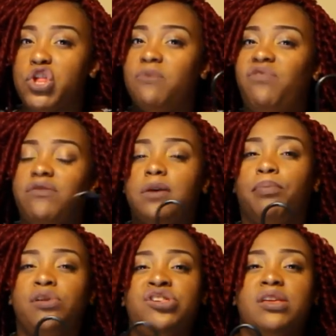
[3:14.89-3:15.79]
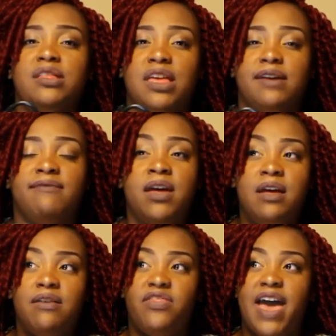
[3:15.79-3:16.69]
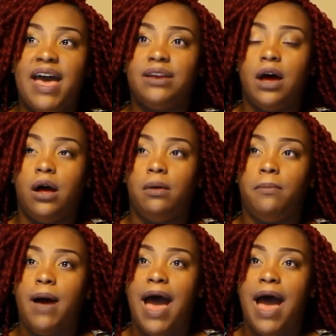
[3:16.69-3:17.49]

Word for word: So I'm very appreciative that um,